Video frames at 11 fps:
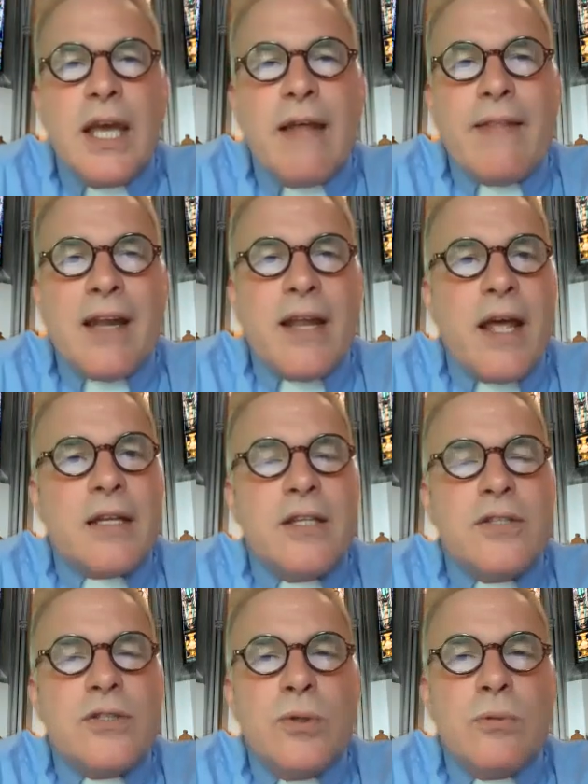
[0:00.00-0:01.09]
And that had
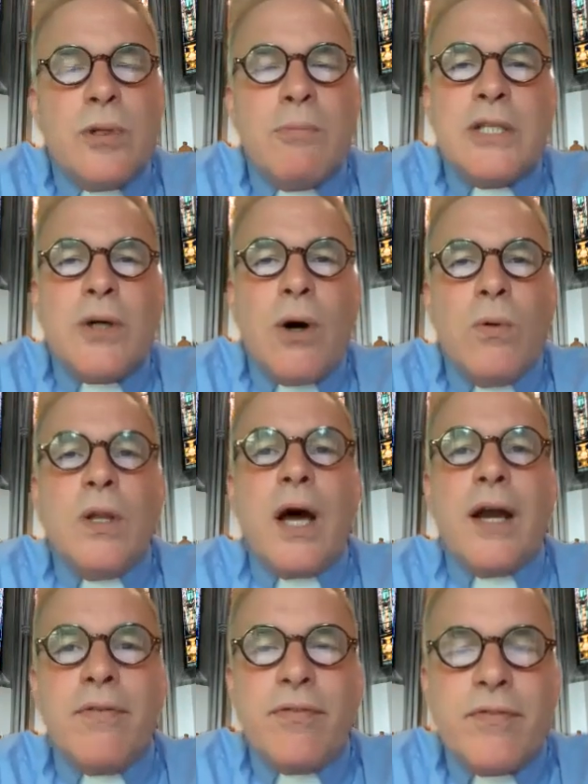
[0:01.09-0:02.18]
consumed him his whole
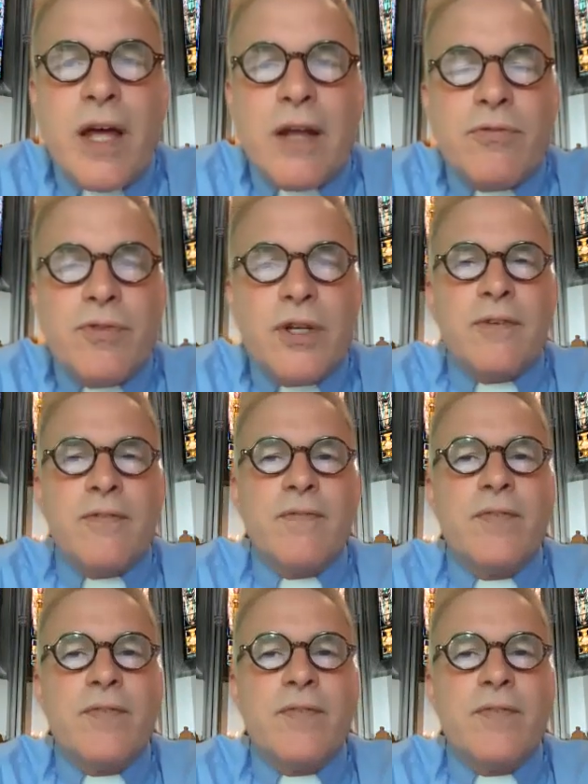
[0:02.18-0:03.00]
life, that fear.